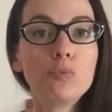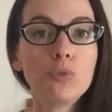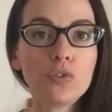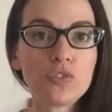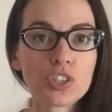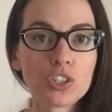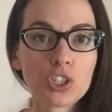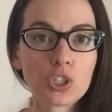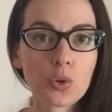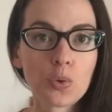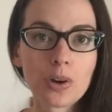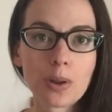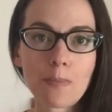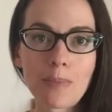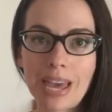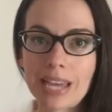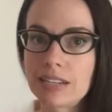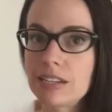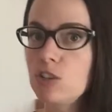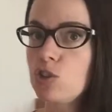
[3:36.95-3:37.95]
moves into an
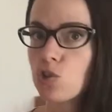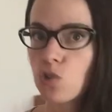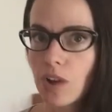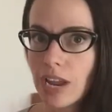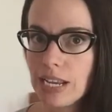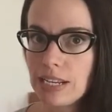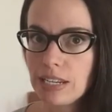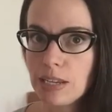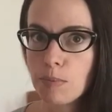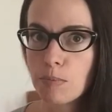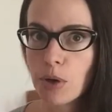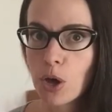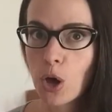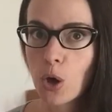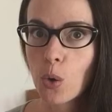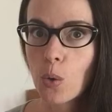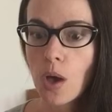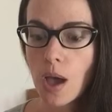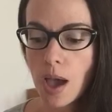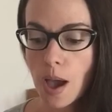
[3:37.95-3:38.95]
abandoned train
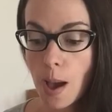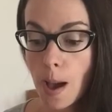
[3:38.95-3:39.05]
depot.